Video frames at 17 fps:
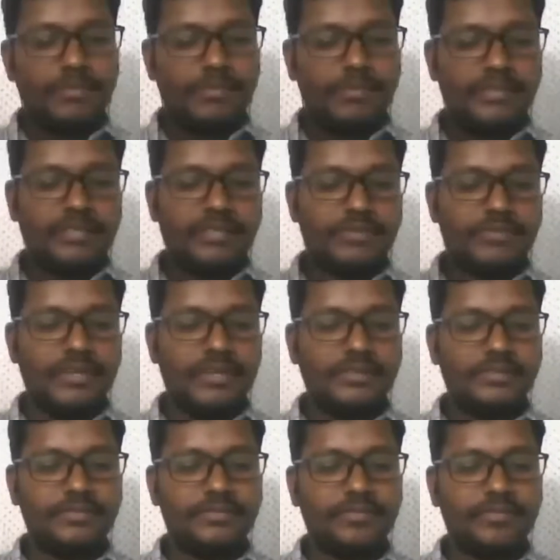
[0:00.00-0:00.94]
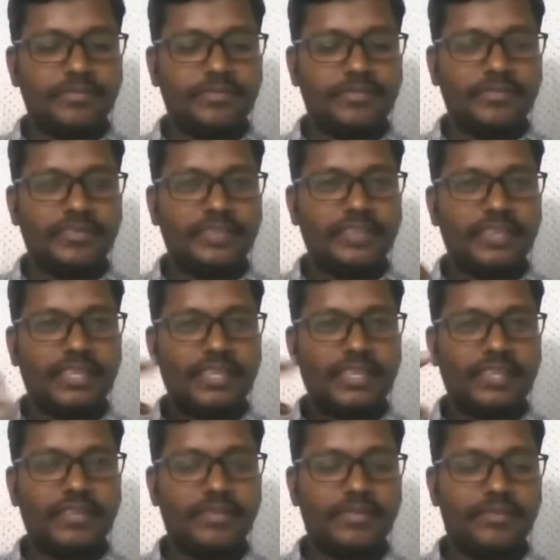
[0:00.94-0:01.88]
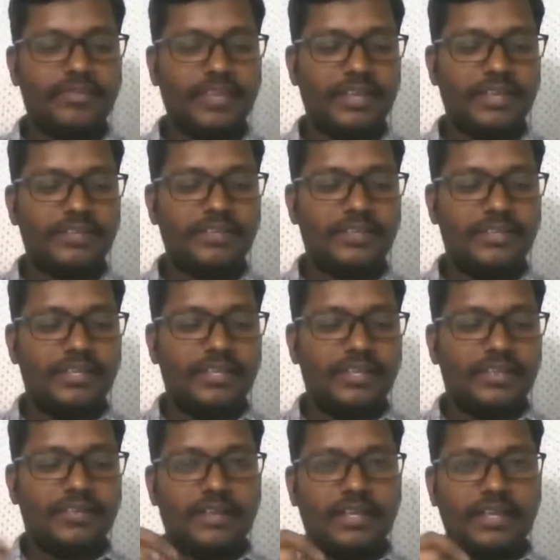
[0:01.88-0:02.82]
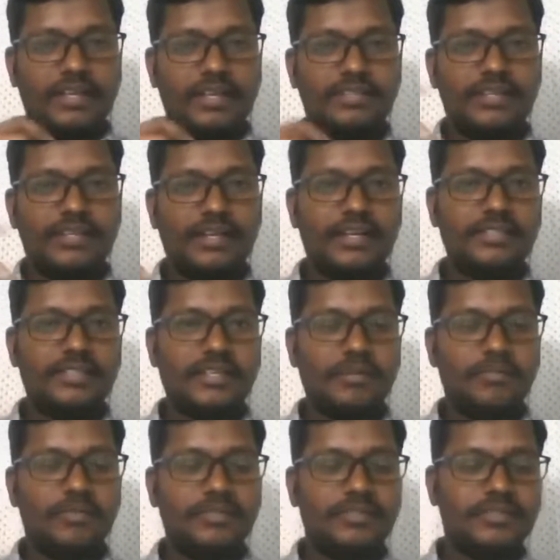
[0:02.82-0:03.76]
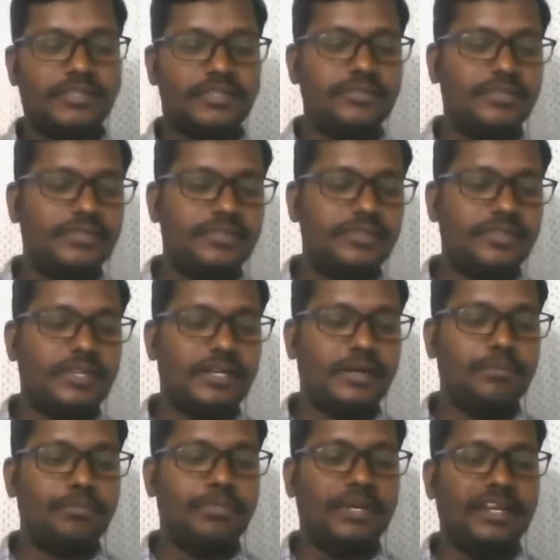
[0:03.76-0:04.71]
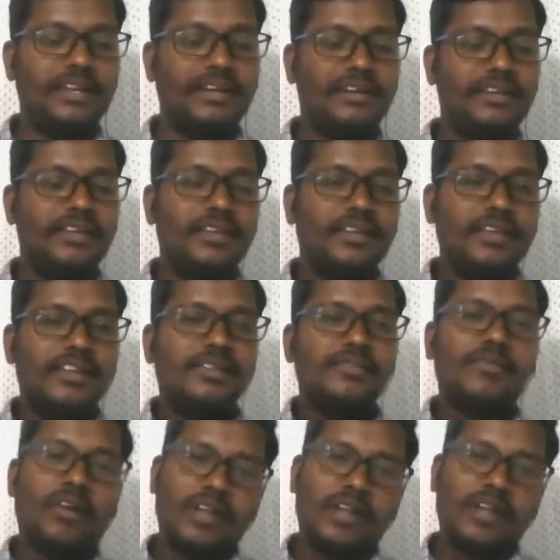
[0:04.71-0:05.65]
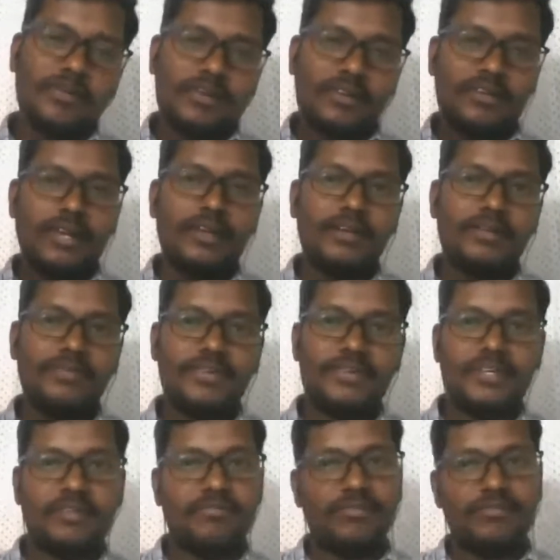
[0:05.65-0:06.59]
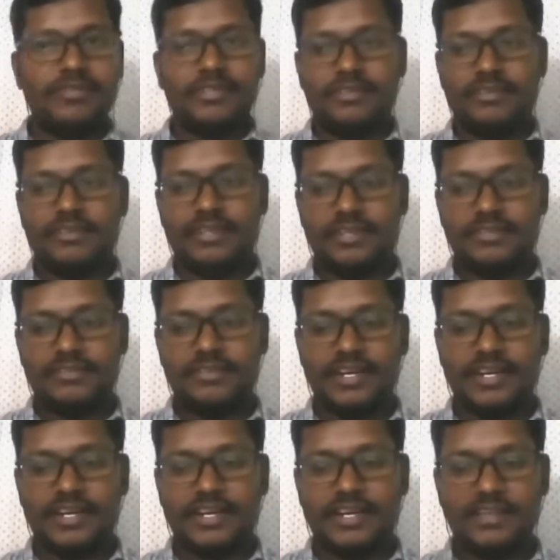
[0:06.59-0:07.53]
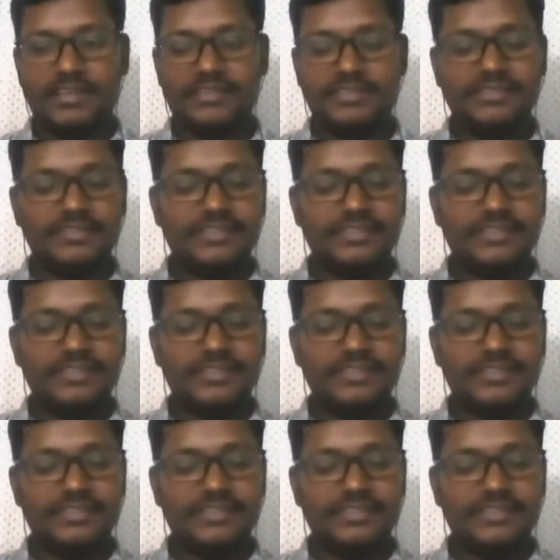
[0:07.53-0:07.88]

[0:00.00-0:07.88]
people in a different way. Okay, sentence completion, just you need to complete. Whatever you're trying to fit, it will fit into that. You getting me?